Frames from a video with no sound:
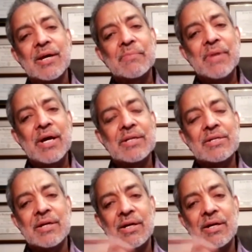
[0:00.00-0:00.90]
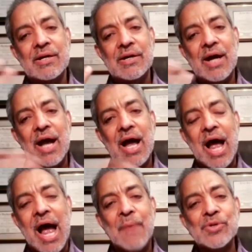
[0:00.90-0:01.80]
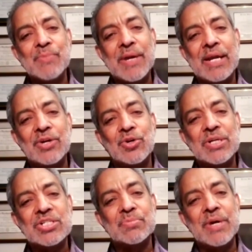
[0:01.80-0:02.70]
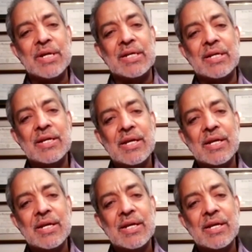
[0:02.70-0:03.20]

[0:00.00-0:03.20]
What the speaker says: but I was making too much money.